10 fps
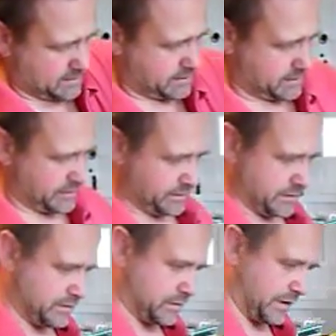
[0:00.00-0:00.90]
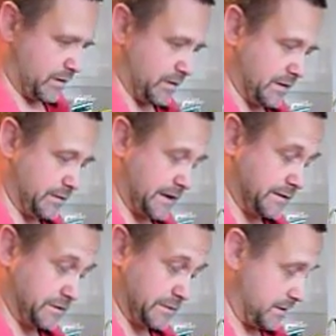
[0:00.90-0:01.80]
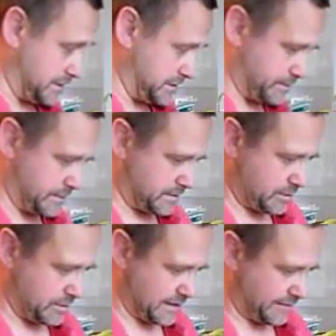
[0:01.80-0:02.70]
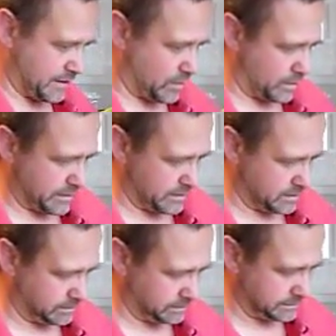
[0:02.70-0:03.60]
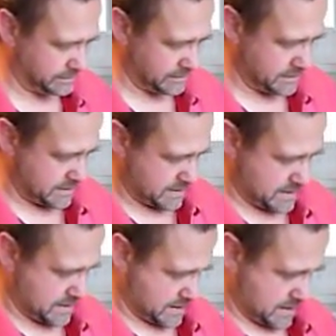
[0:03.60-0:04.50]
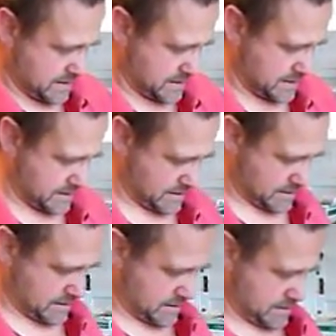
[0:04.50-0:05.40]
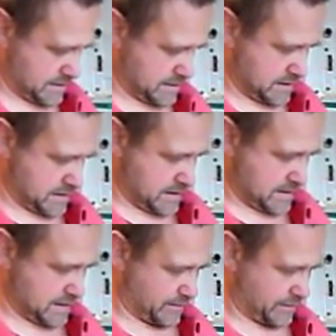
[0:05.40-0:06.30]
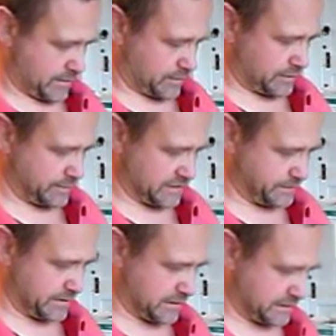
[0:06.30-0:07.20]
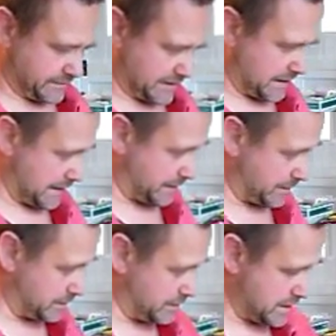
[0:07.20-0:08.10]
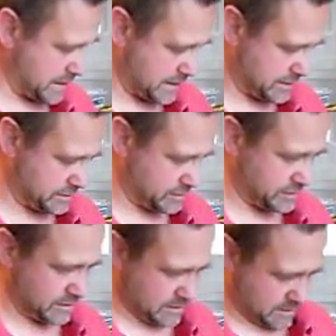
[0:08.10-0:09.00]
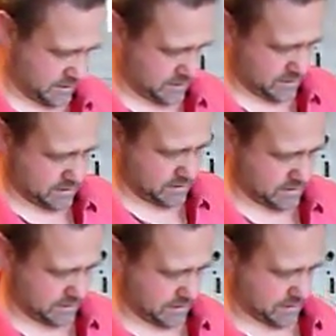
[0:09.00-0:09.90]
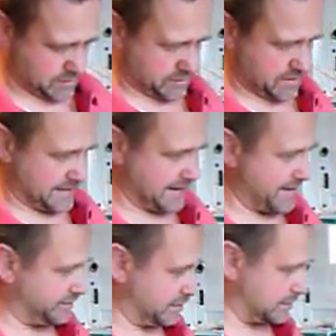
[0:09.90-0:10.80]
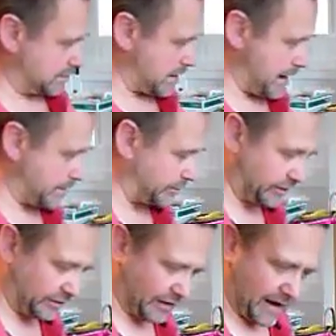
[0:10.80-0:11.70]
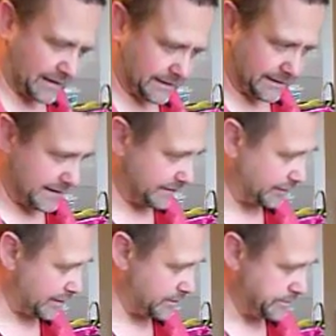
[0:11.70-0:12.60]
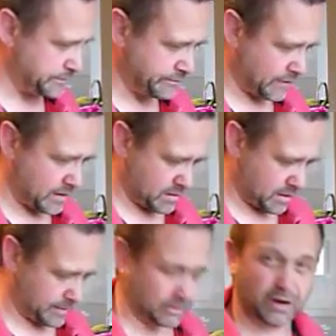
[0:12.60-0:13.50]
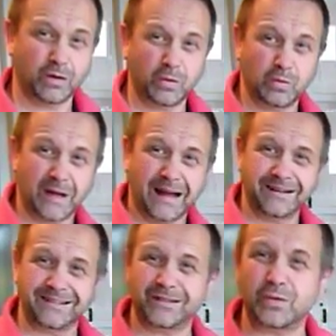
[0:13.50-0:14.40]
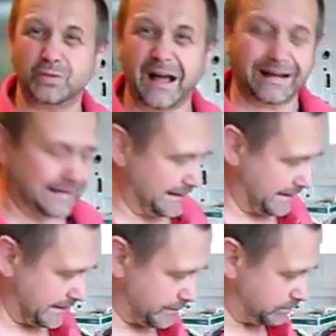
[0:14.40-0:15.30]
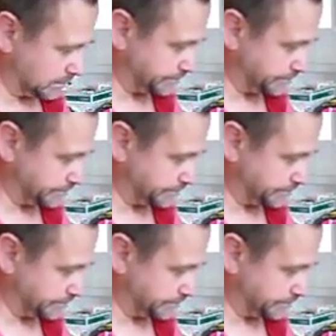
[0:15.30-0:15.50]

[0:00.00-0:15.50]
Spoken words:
don't know whether we will get away with that, to be honest, but we'll give it a whirl. And there we are. We've got the best part of a kilo. We've got 911 grams exactly there. So I'm going to call that a kilo.